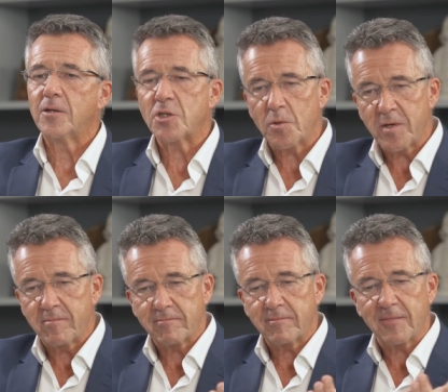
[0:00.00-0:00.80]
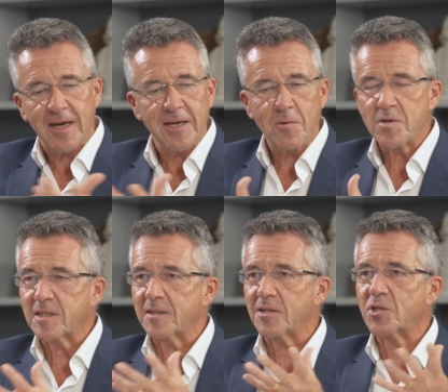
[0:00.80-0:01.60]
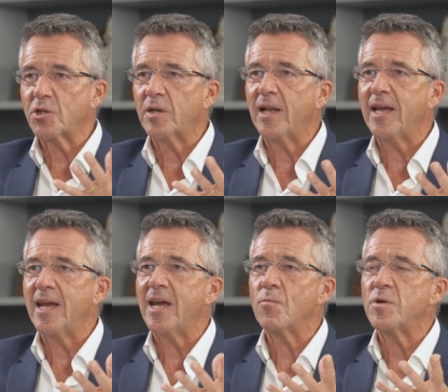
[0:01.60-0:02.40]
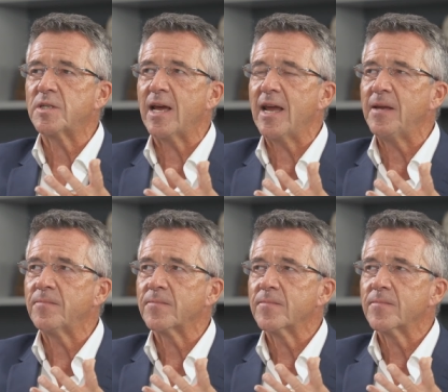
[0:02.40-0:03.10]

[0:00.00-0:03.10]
to a, and it was suddenly, it was a,